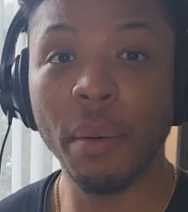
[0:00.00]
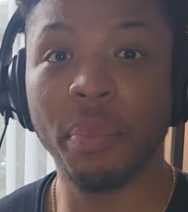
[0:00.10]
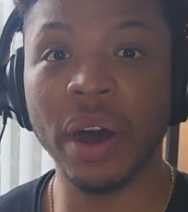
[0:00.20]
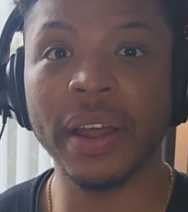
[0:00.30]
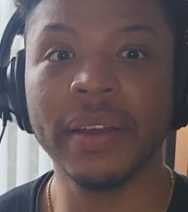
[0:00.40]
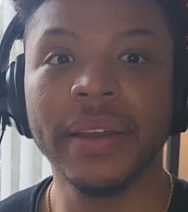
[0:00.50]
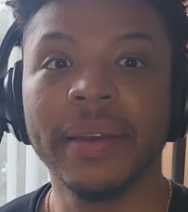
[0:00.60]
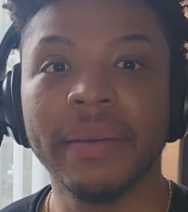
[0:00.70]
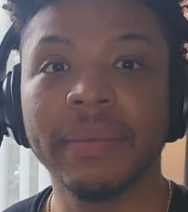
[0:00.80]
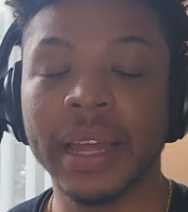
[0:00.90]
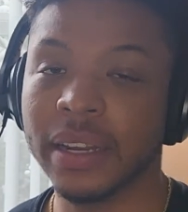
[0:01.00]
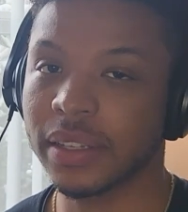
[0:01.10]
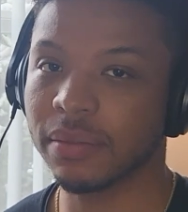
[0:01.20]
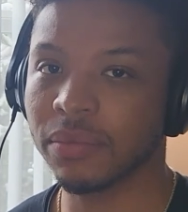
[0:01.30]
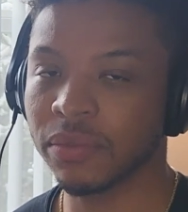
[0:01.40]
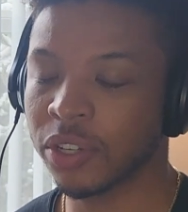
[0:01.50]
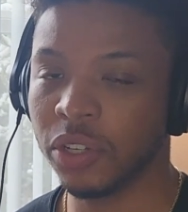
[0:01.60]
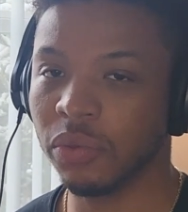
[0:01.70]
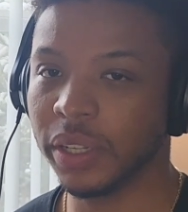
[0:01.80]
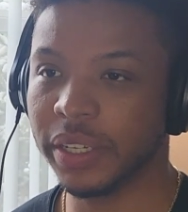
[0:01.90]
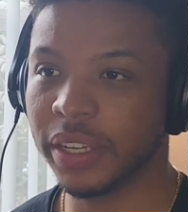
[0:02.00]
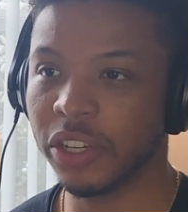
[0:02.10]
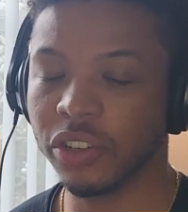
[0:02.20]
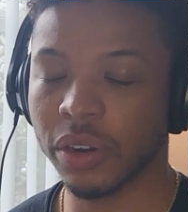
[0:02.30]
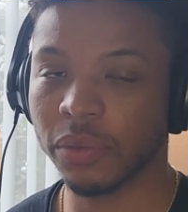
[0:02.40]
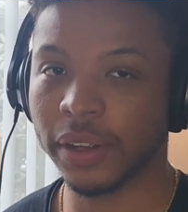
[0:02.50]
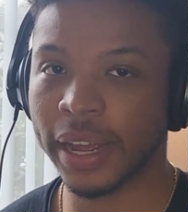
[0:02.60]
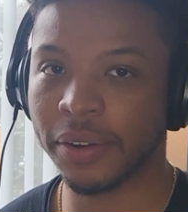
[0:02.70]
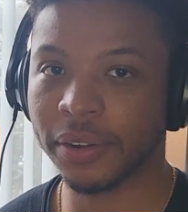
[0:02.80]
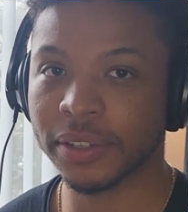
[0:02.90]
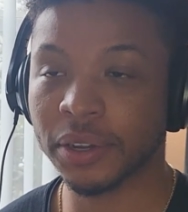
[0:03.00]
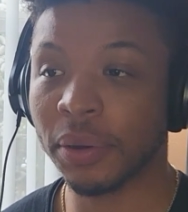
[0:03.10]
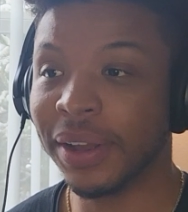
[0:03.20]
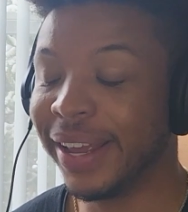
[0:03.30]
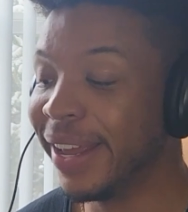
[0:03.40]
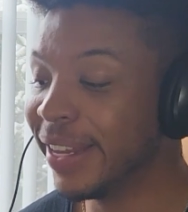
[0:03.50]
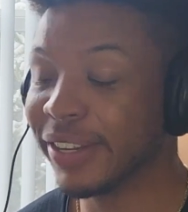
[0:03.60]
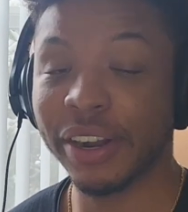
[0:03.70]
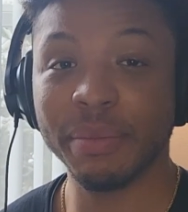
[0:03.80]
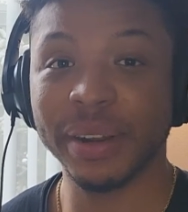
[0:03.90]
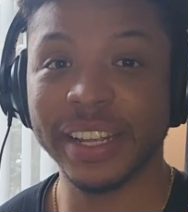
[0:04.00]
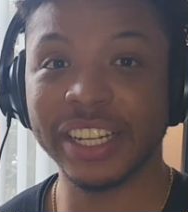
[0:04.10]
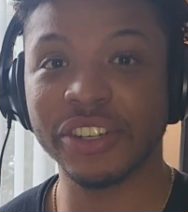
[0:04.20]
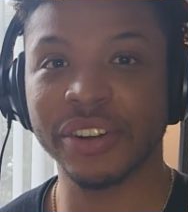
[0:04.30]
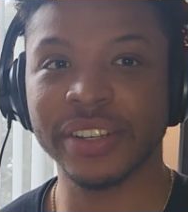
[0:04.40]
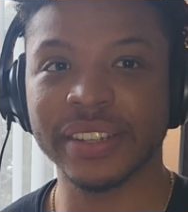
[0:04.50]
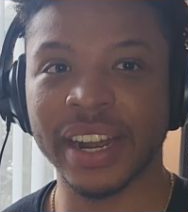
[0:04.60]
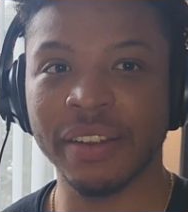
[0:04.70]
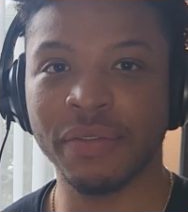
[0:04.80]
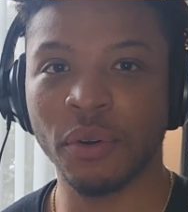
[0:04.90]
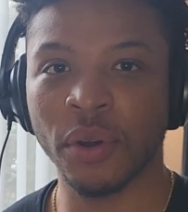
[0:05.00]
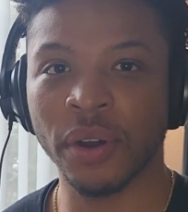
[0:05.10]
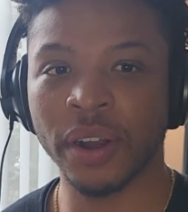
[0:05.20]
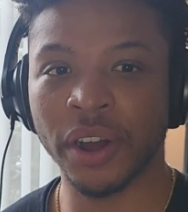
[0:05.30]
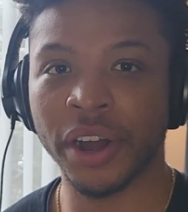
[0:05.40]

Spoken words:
But she's releasing in general at all. So is there anybody that you're excited for?